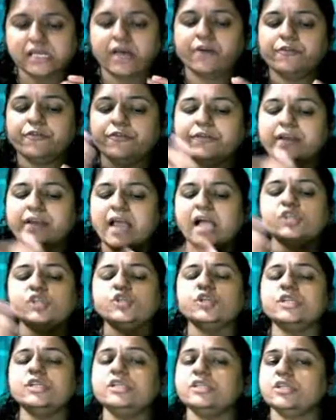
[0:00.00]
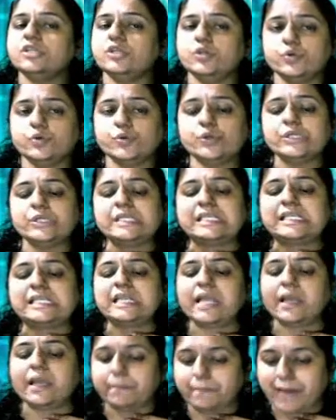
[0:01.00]
financial institutions
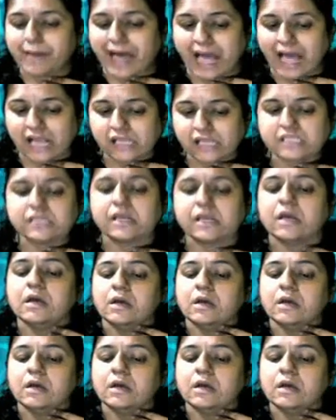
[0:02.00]
like banks,